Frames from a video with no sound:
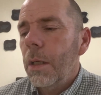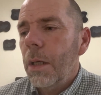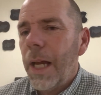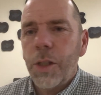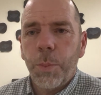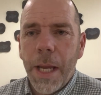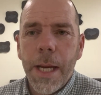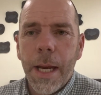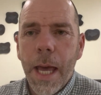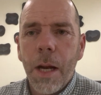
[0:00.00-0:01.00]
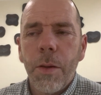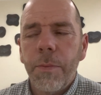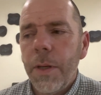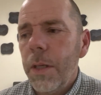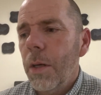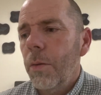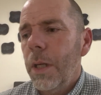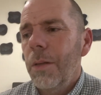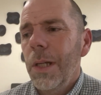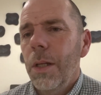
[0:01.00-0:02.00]
I explained in that other video
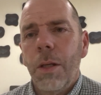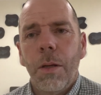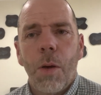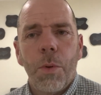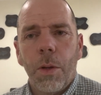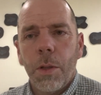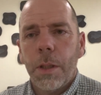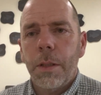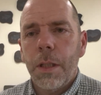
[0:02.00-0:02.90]
that, I want to look at the